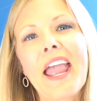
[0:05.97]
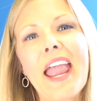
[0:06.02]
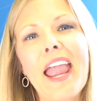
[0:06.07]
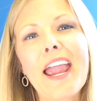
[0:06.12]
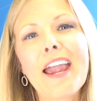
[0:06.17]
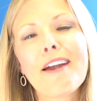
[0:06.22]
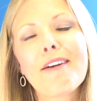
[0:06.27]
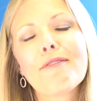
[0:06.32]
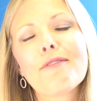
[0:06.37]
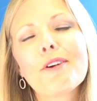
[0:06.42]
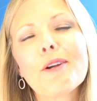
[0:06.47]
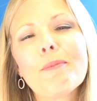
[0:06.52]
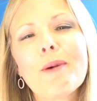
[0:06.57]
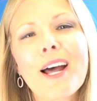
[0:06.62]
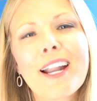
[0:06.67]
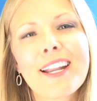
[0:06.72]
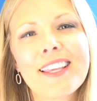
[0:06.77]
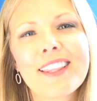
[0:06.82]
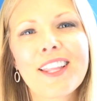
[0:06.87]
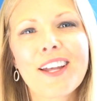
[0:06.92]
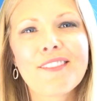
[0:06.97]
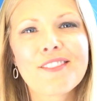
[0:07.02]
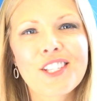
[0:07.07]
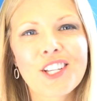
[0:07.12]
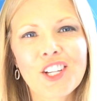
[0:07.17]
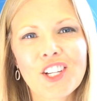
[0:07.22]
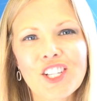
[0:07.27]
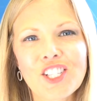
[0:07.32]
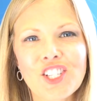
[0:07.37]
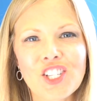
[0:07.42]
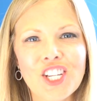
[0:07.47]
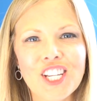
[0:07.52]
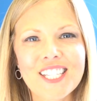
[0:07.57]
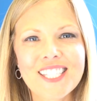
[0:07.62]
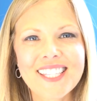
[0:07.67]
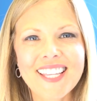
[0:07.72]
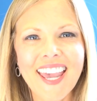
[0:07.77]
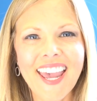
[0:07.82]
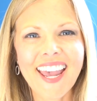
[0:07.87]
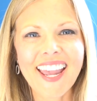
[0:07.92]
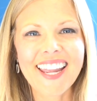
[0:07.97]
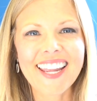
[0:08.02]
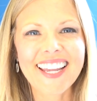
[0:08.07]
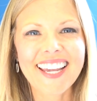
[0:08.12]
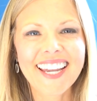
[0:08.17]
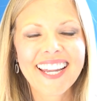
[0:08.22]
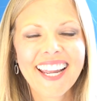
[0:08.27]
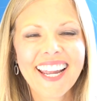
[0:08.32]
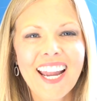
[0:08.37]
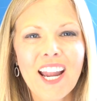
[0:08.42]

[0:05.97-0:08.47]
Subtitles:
everybody loves a good cheesecake.